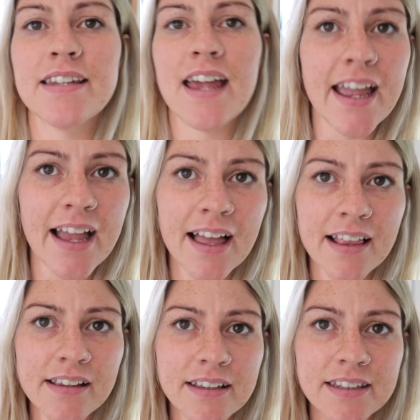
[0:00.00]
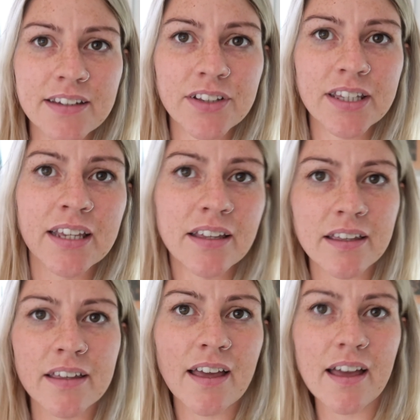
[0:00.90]
today. I'll leave a
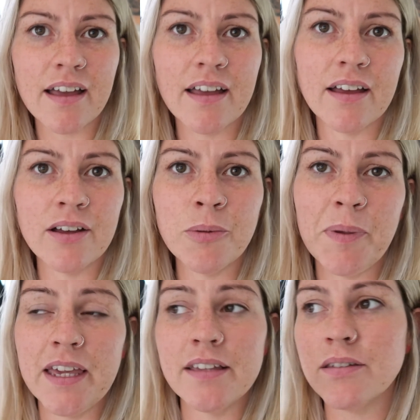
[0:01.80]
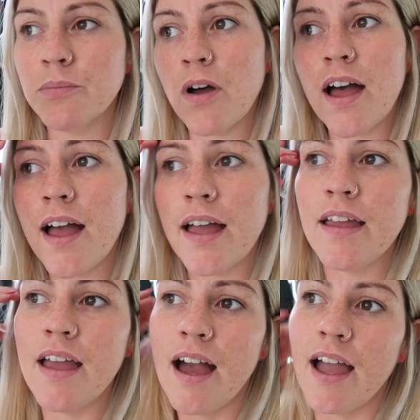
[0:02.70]
link up here somewhere
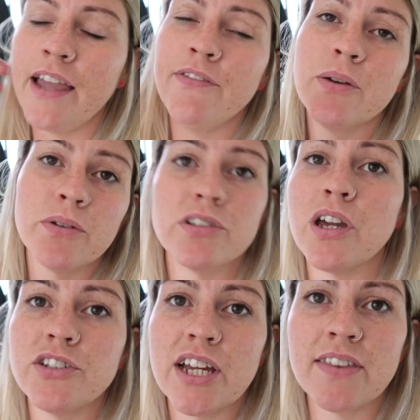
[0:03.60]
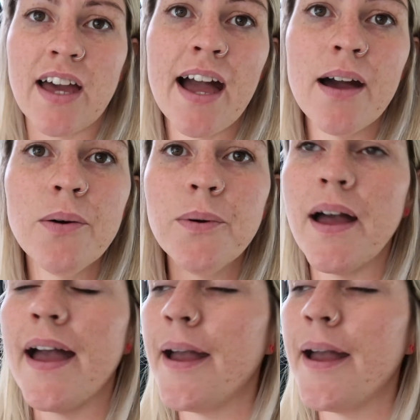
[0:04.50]
if you want to go check that out.